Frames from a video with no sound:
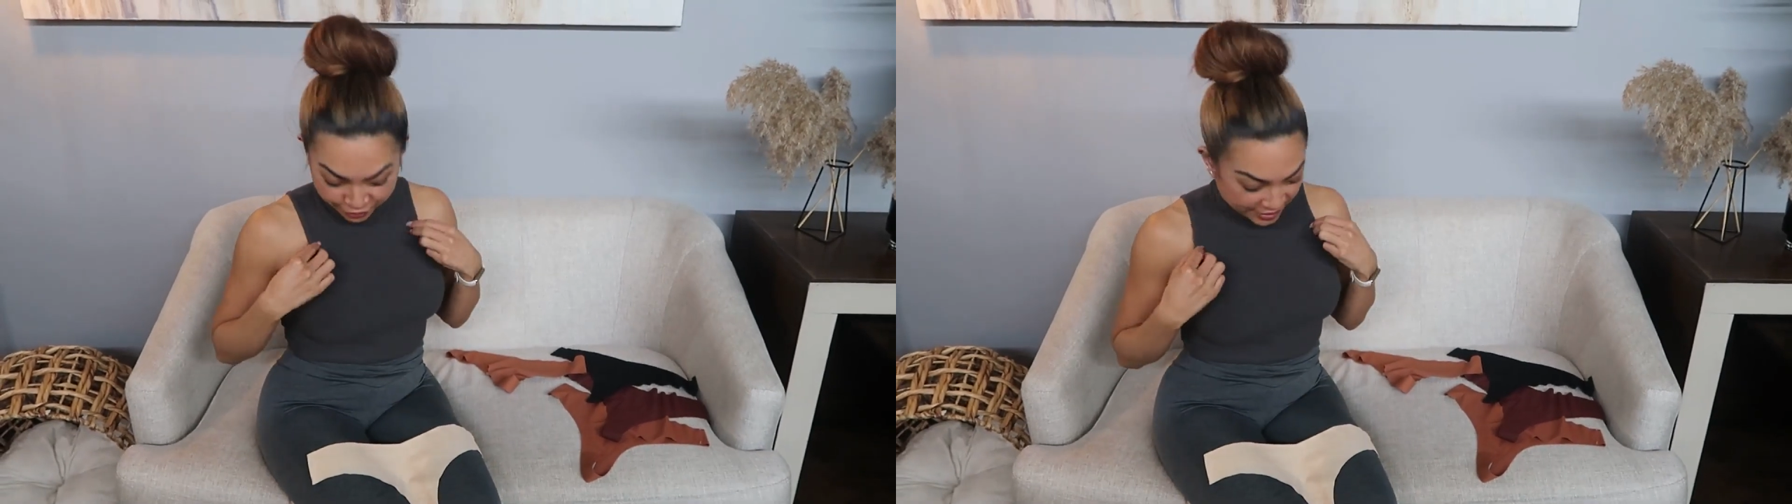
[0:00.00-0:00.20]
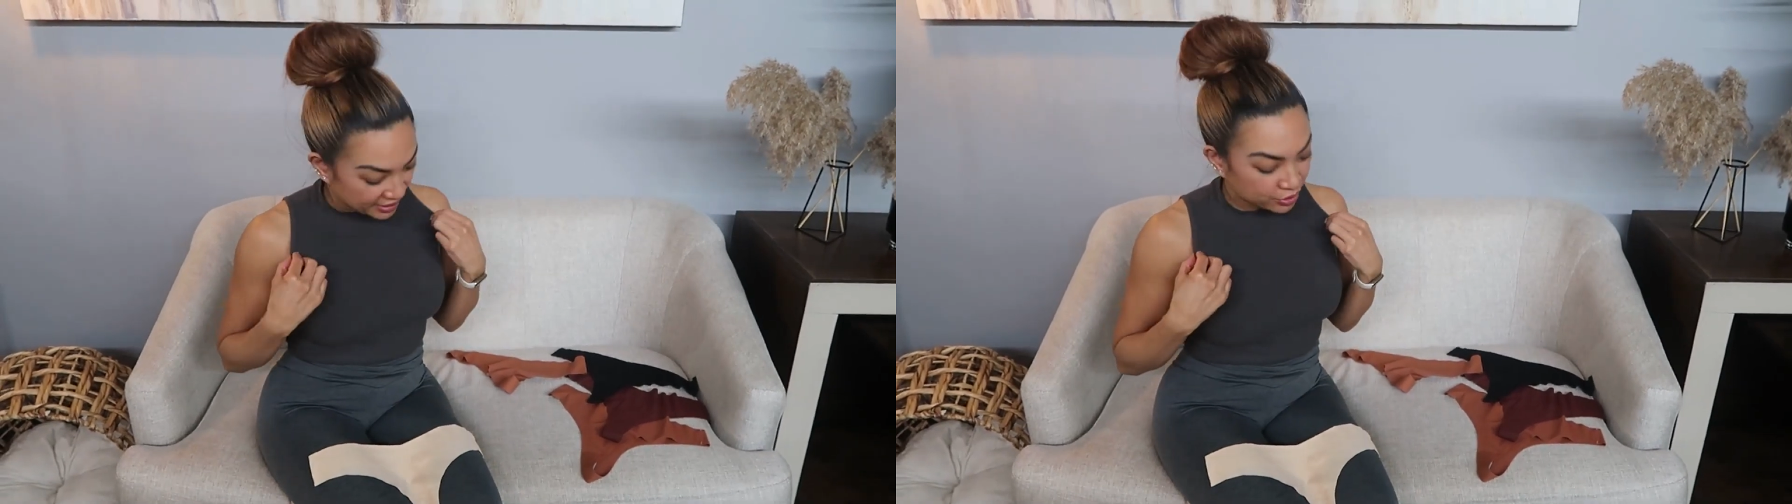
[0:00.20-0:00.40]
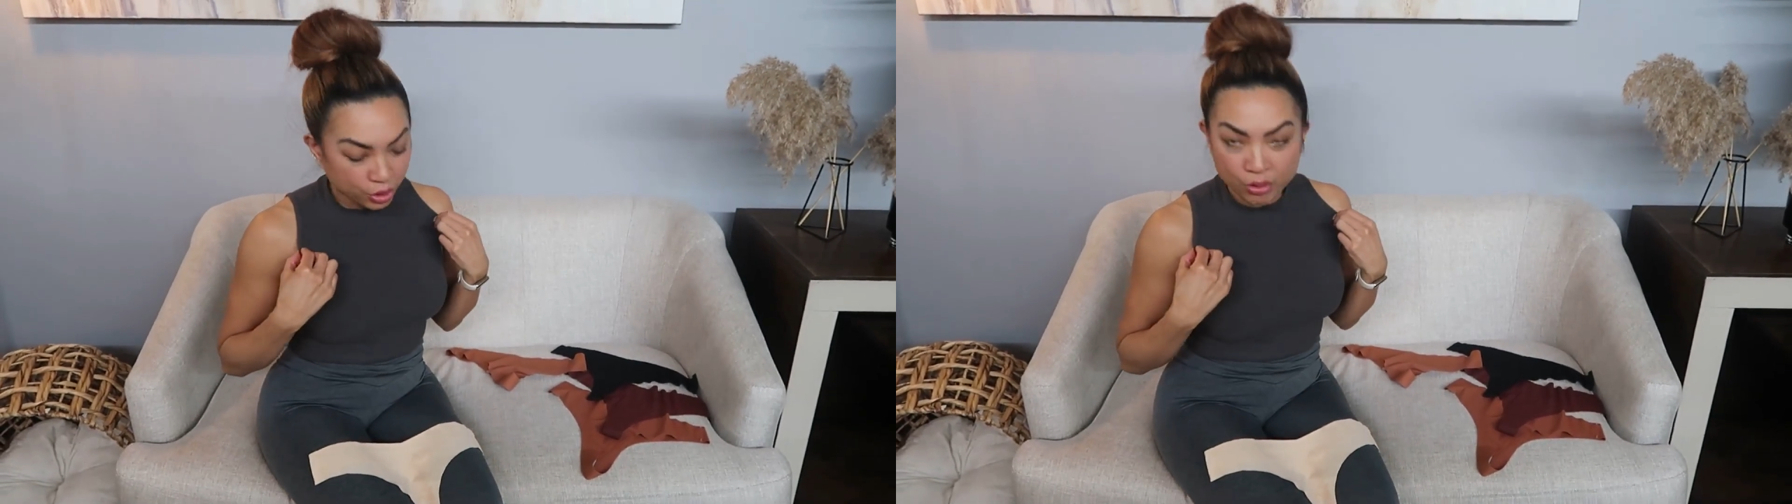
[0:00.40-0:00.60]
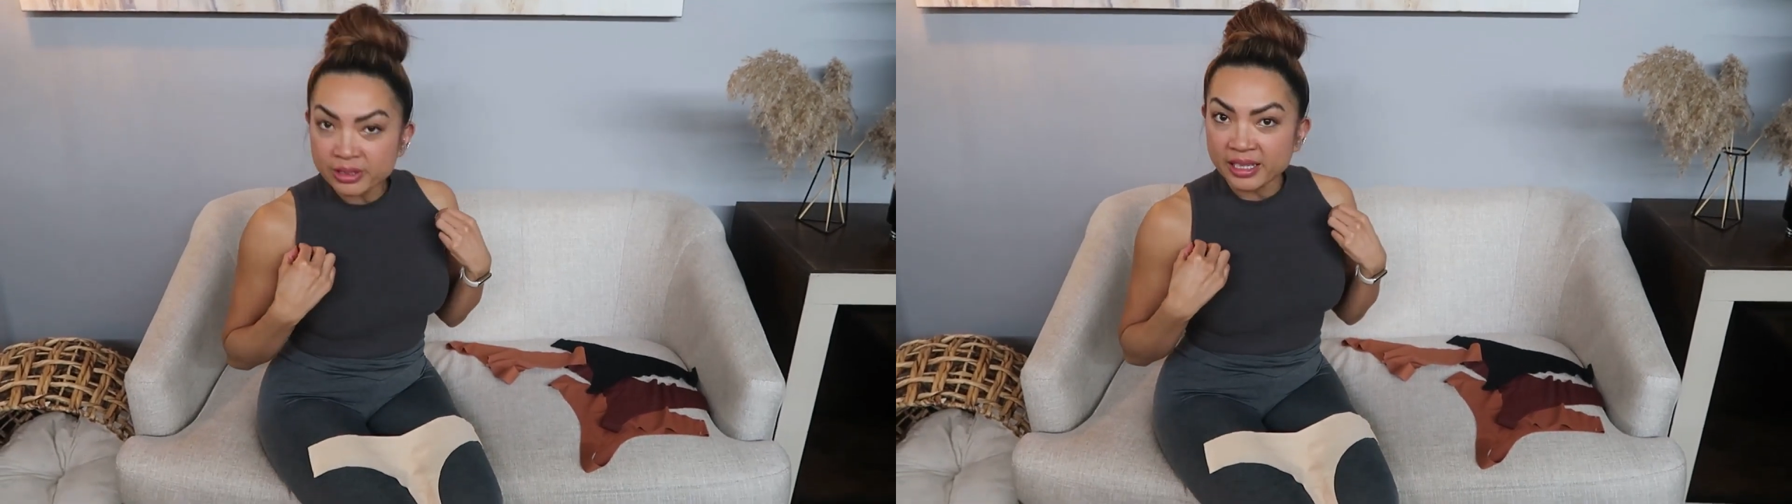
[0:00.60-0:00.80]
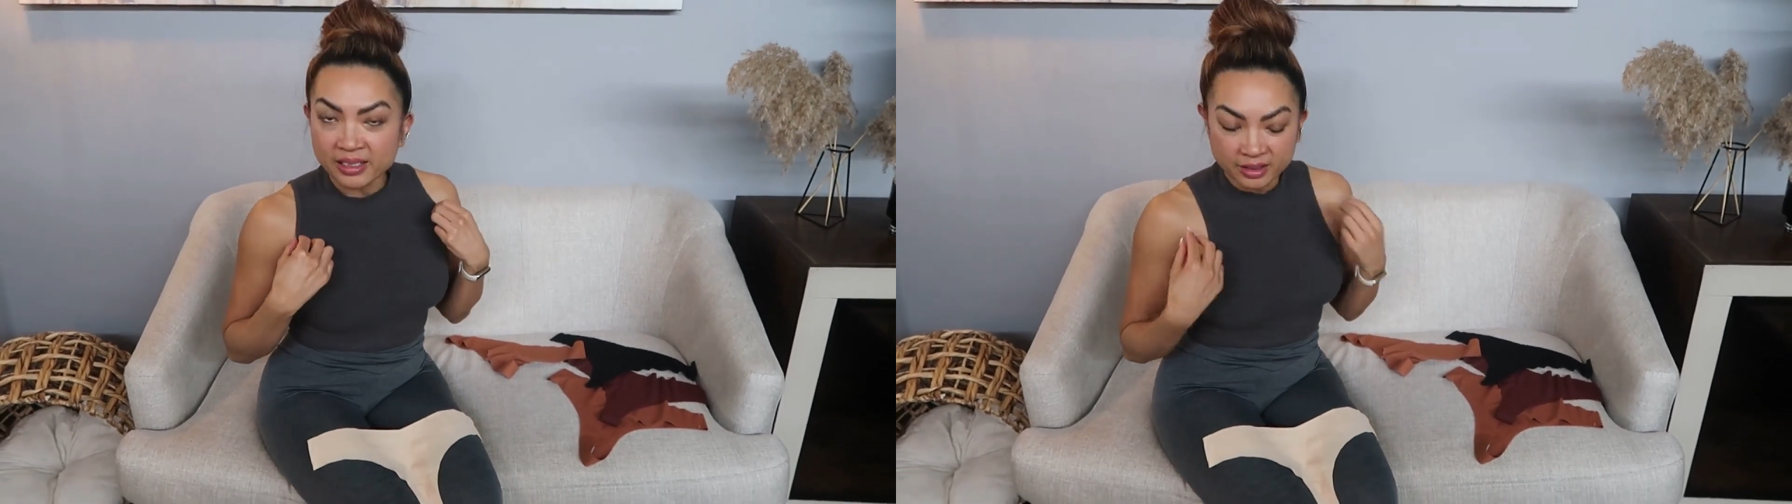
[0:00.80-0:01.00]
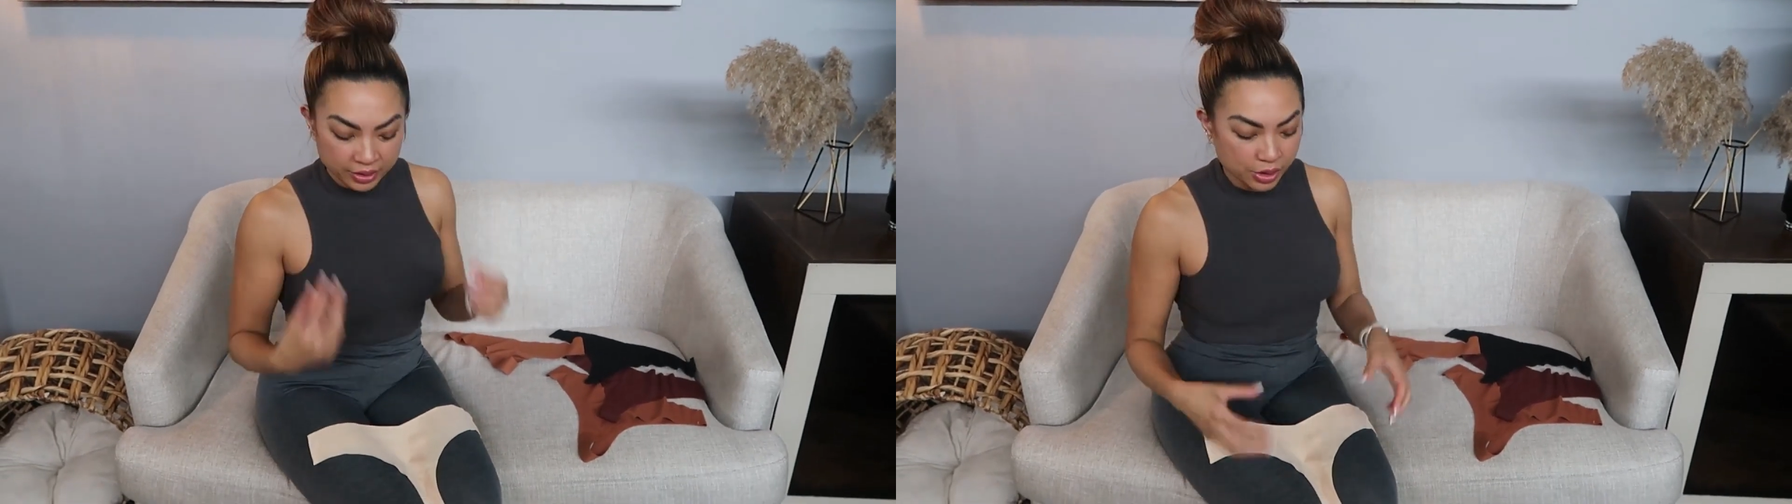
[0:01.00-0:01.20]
fitted clothing,